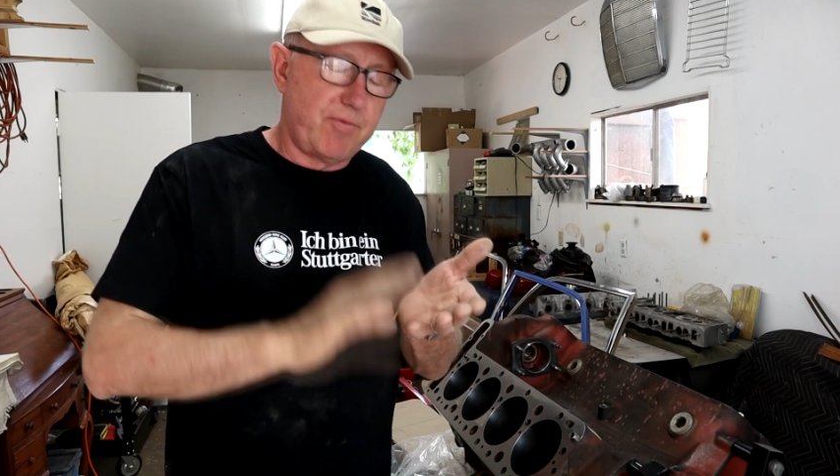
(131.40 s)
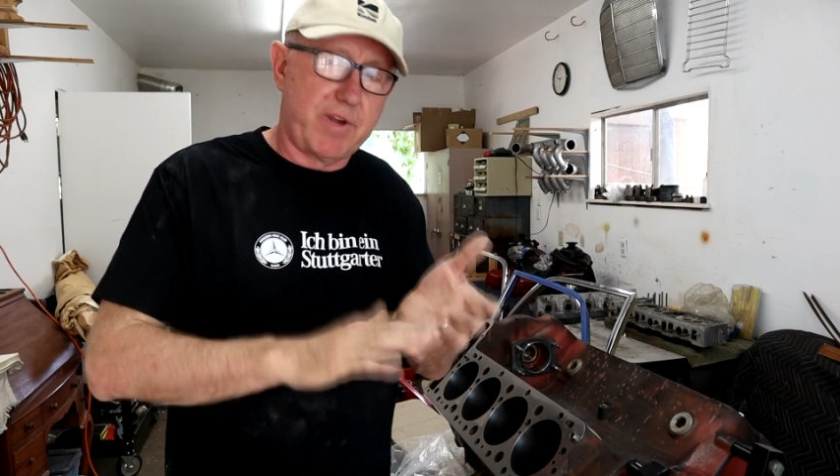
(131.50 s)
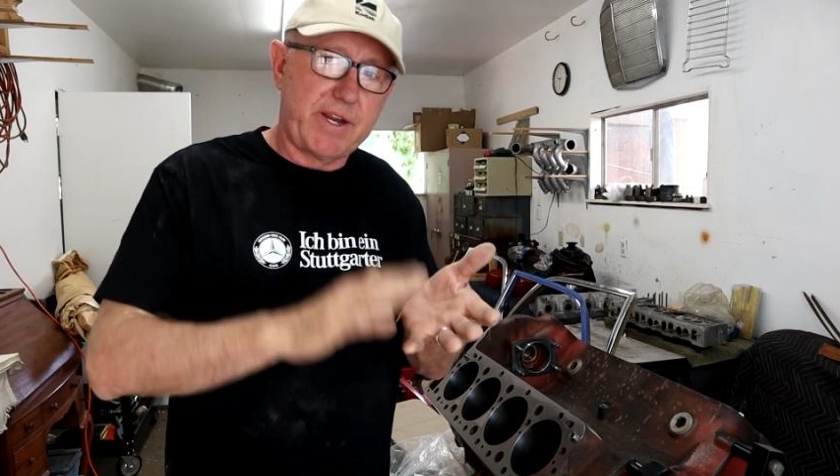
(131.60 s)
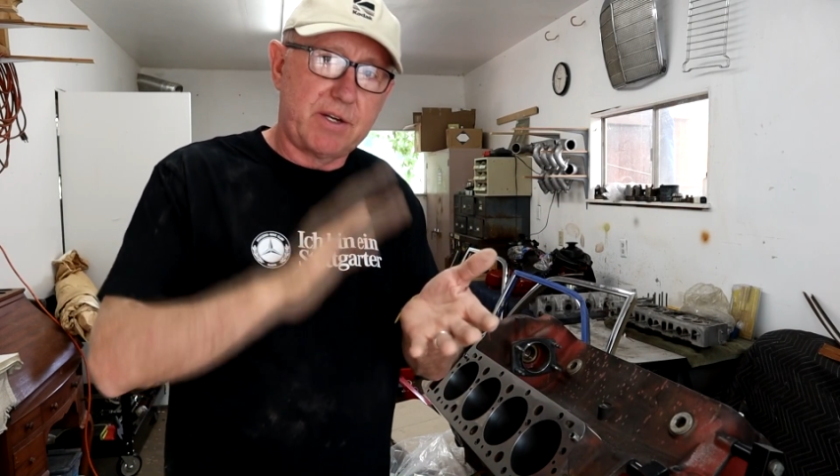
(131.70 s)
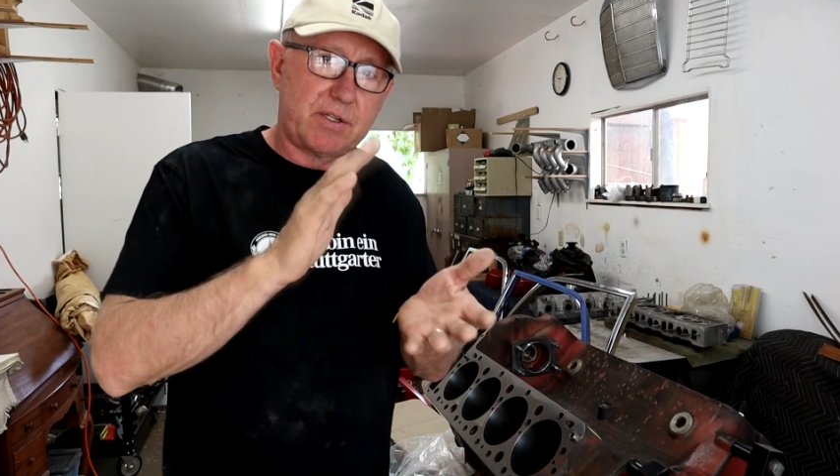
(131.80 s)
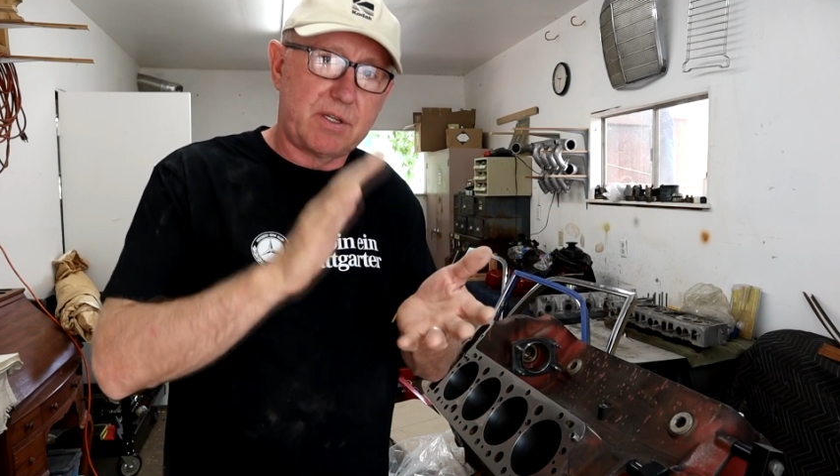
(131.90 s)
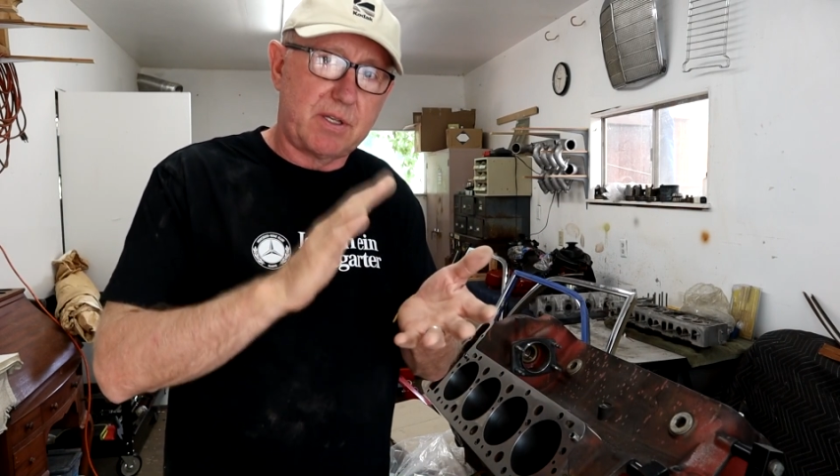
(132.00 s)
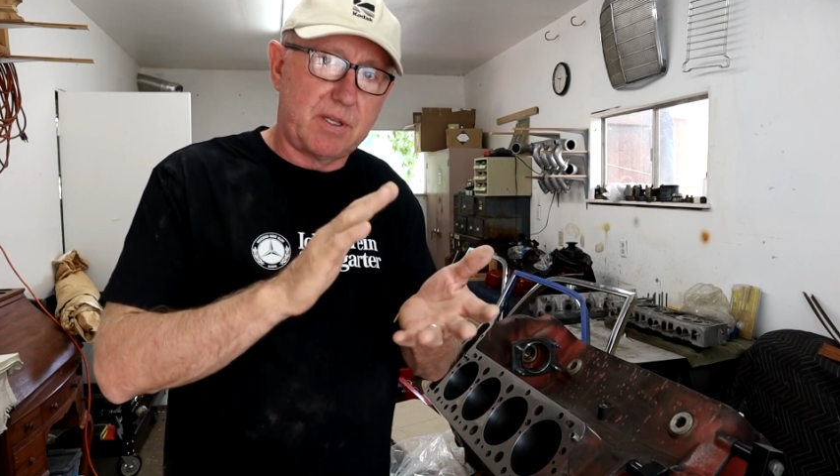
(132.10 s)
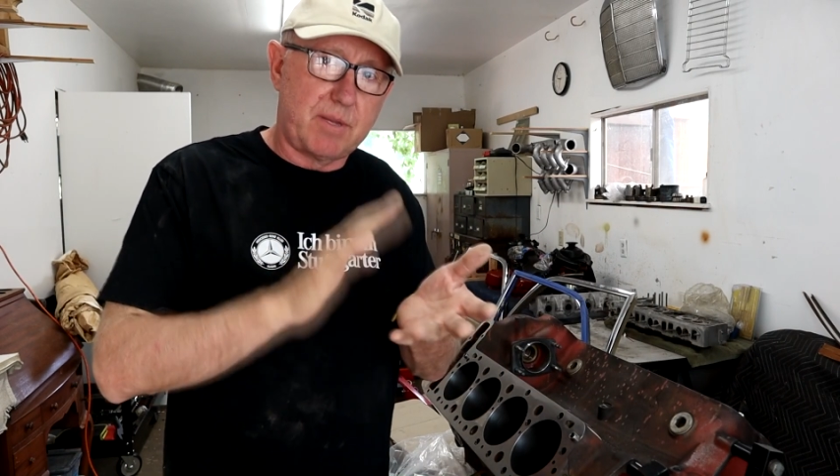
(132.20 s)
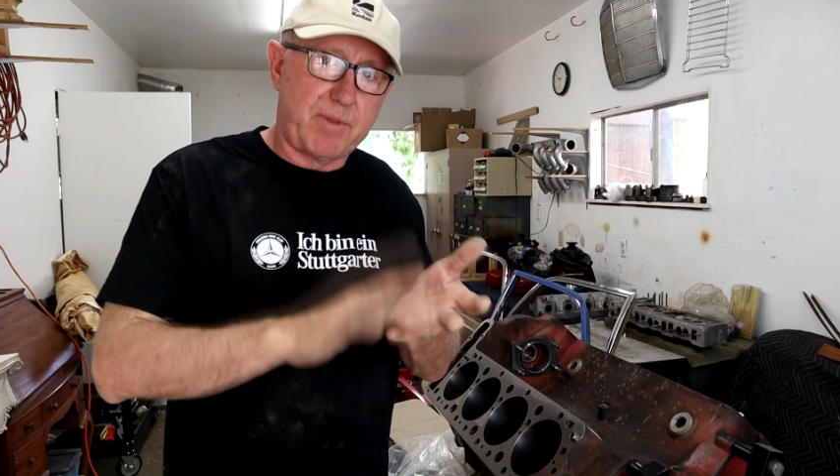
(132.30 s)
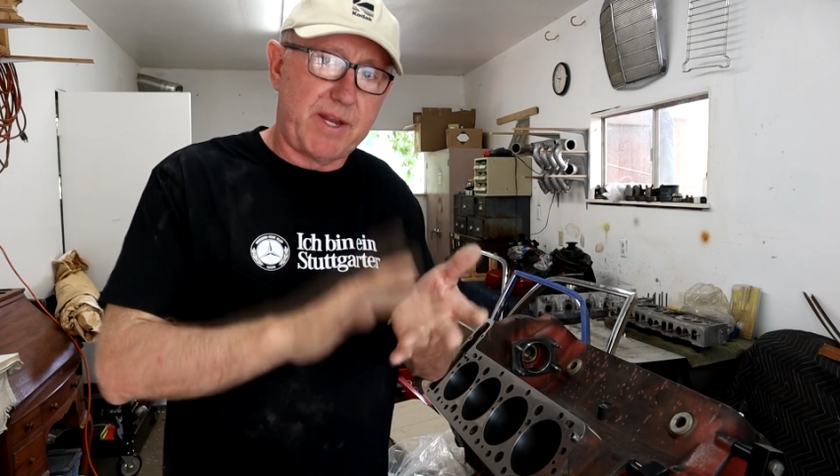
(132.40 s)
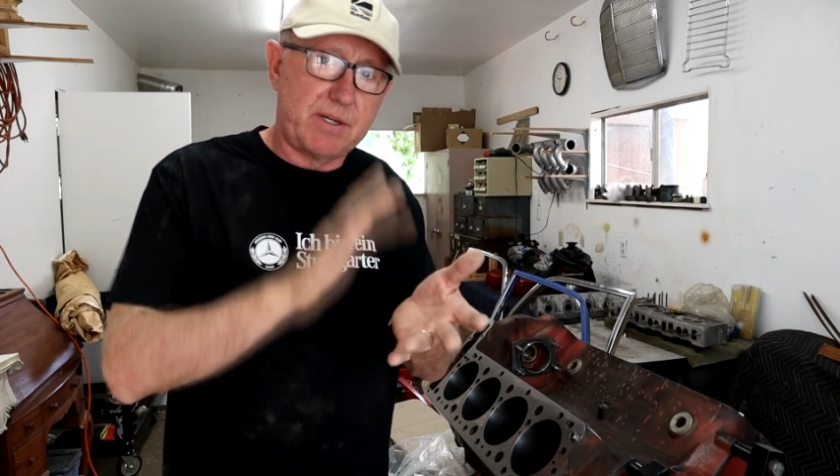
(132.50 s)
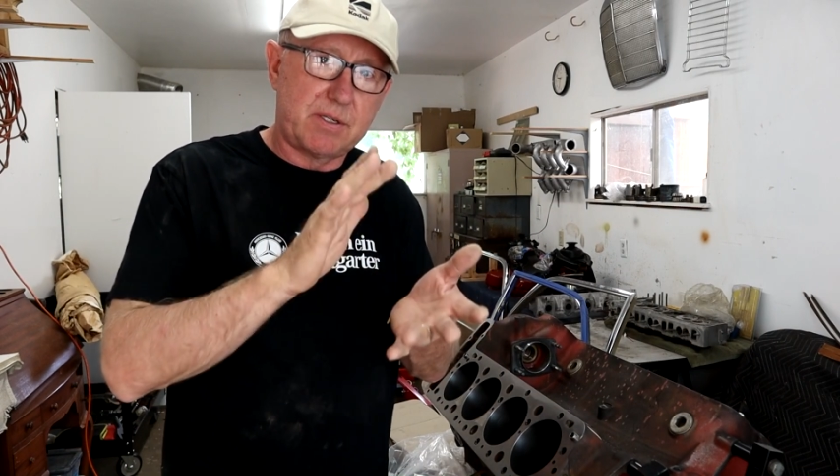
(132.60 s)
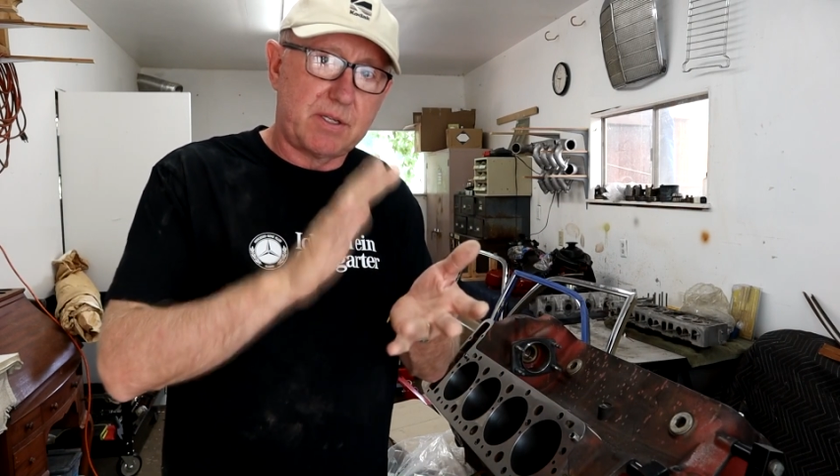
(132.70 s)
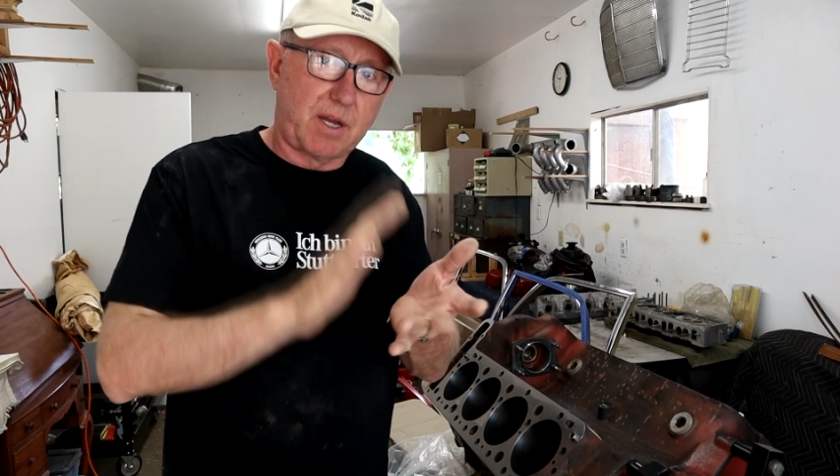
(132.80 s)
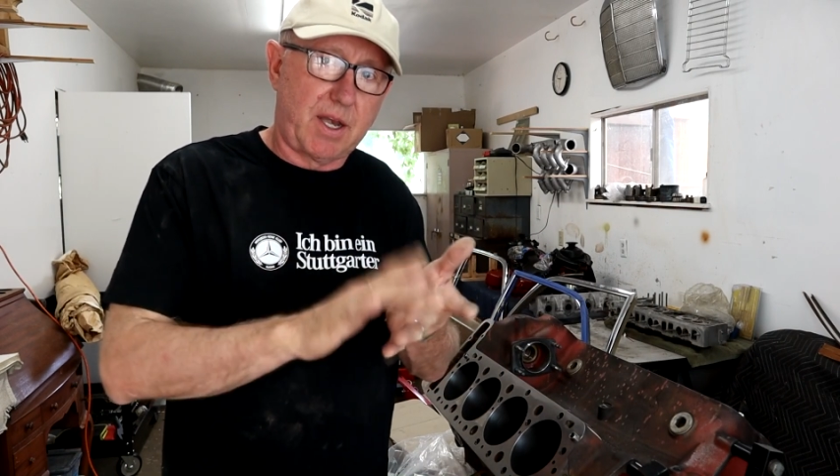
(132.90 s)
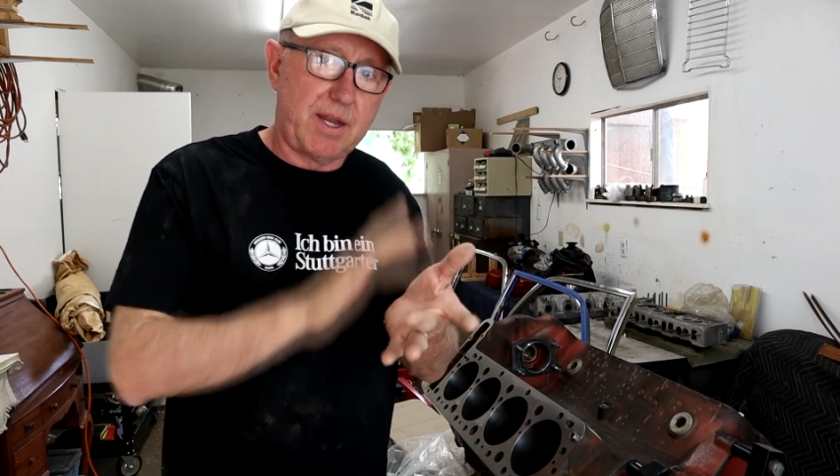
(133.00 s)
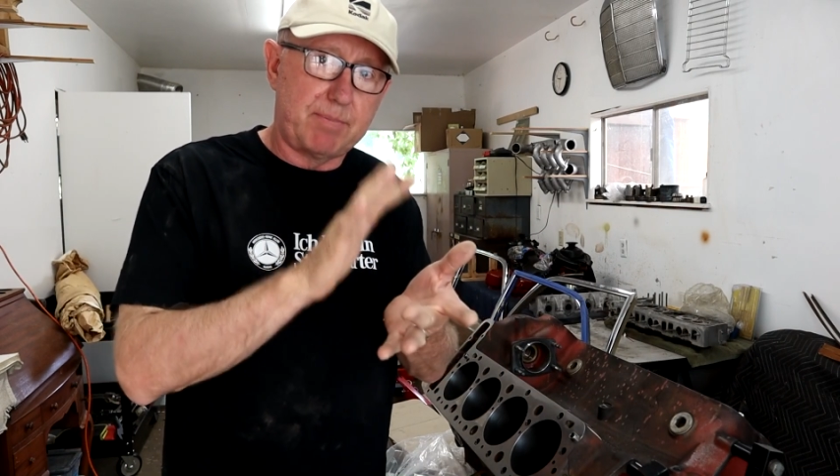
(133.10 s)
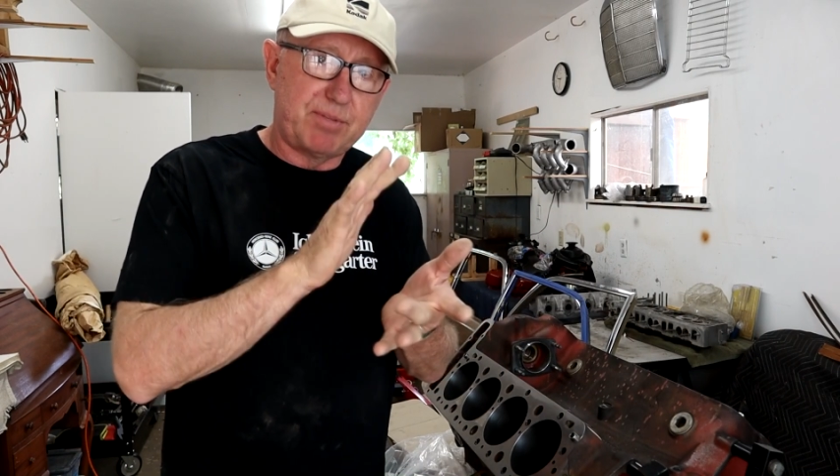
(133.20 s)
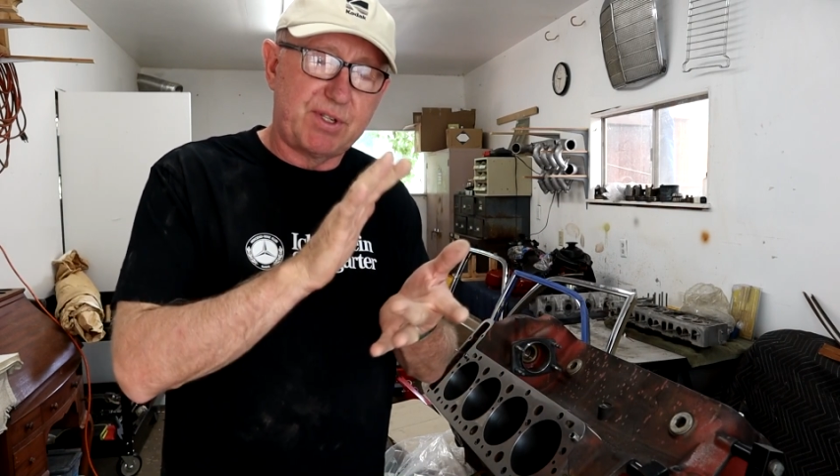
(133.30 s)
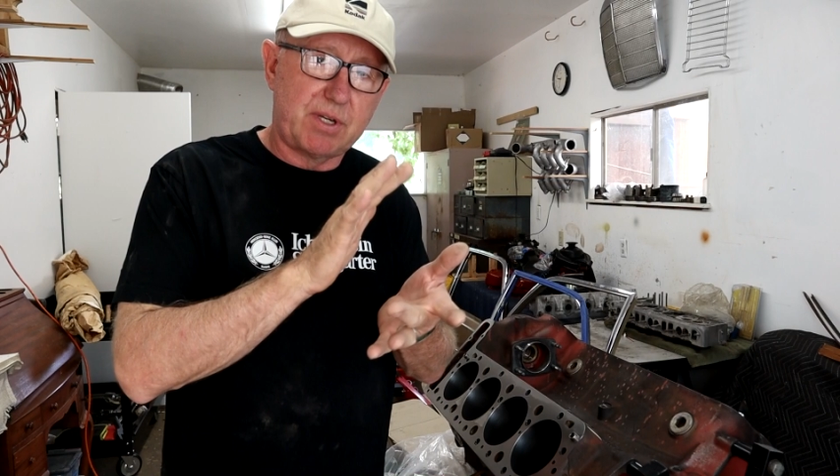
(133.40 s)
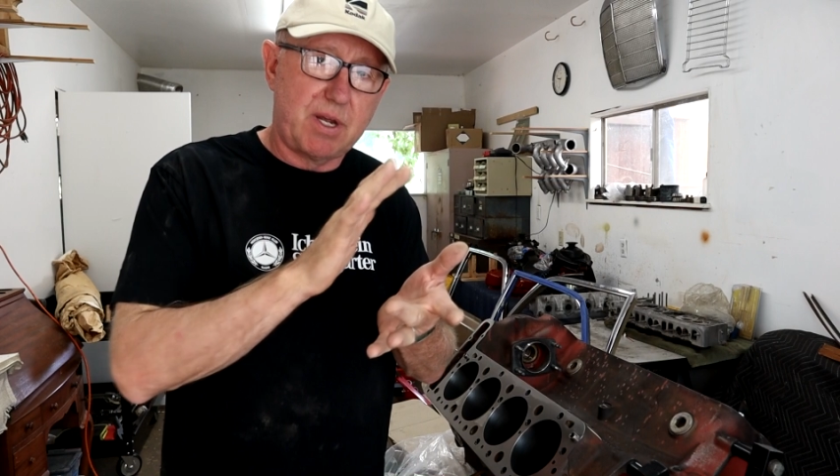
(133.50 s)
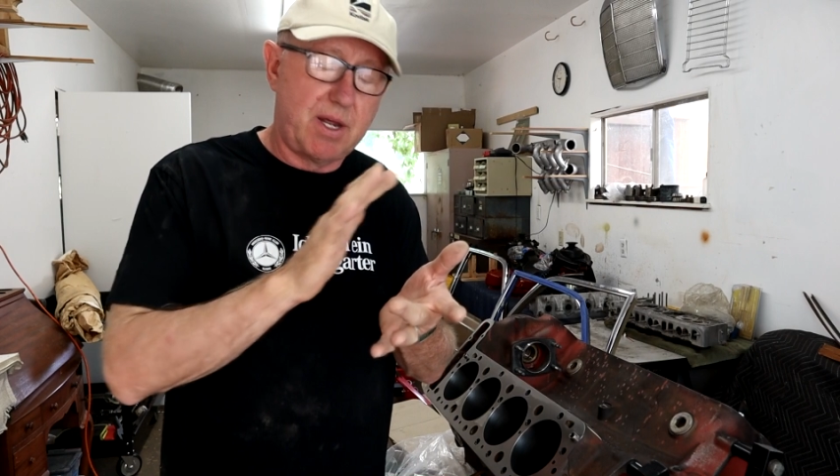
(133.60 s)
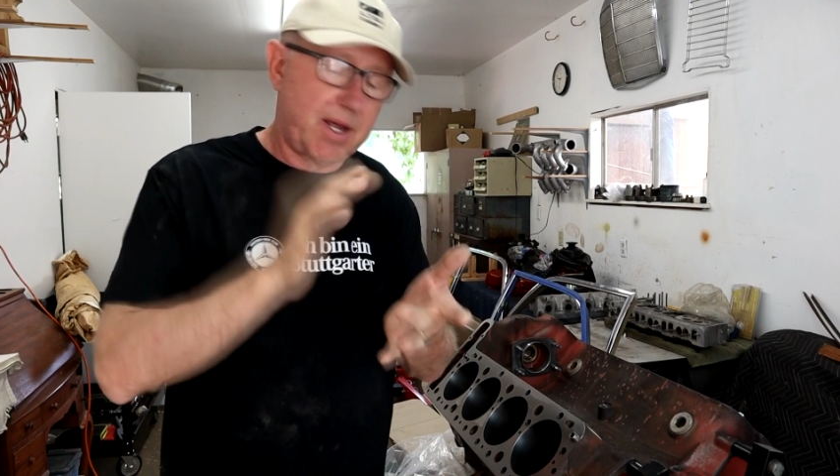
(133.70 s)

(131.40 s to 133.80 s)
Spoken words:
rings, the pins, the clips,